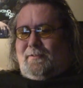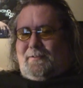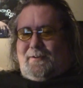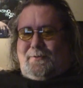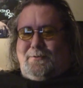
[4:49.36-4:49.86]

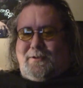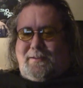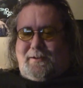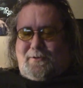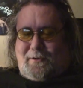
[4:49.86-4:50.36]
I always
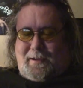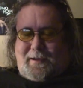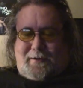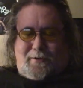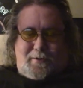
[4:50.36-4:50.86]
had the long
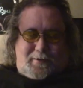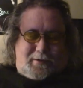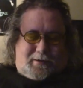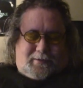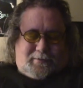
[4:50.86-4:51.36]
hair, and I
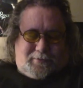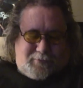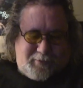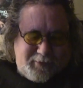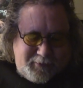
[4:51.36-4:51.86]
and I had
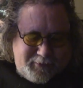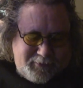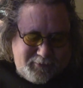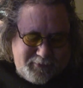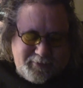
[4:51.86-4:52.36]
this
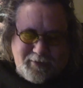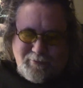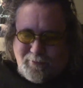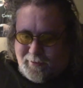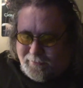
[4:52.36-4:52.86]
like they
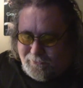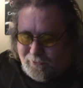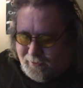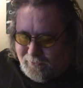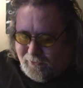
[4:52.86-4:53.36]
all had
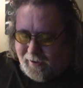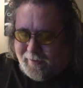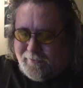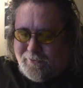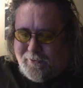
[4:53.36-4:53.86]
jean
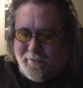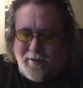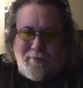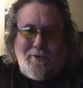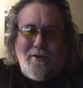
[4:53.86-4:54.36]
jackets on,
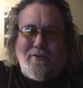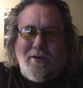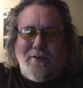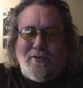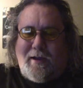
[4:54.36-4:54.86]
Levi
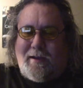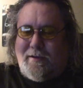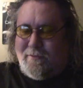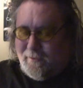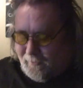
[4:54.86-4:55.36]
jean
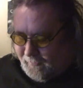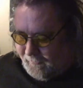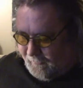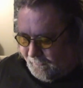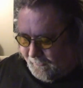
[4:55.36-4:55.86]
jackets, and I
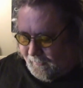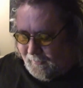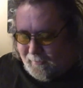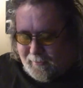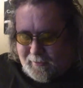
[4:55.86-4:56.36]
had this
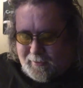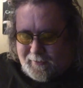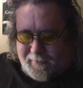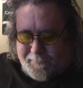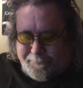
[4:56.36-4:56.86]

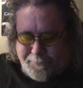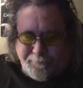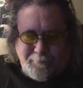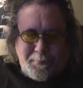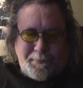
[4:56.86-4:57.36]
uh,
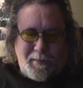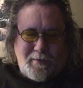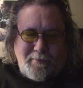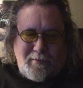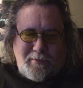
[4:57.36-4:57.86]

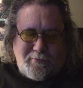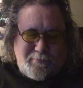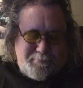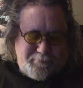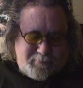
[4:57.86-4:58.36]

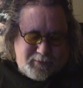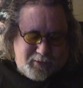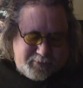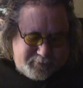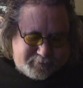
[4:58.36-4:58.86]
this
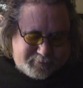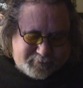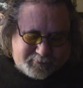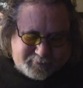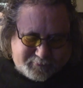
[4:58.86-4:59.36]
like
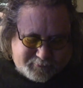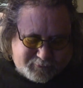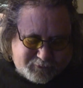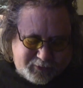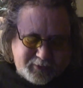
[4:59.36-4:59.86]

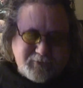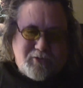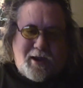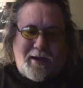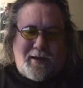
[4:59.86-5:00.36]
jean
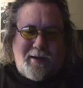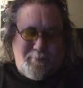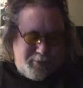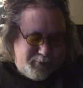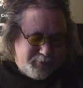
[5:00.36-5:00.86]

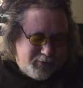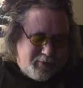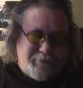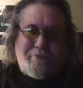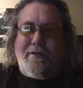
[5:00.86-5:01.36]
jacket, but it was
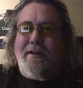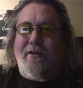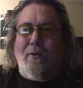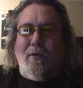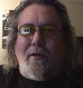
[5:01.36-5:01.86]
like three
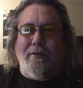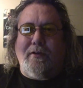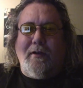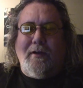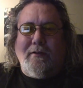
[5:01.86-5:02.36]

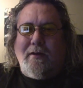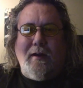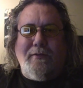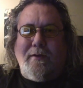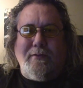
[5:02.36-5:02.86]
quarters. Don't
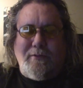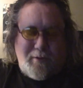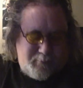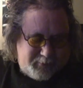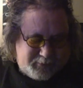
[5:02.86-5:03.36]
know if you ever
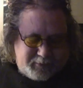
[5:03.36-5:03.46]
seen them.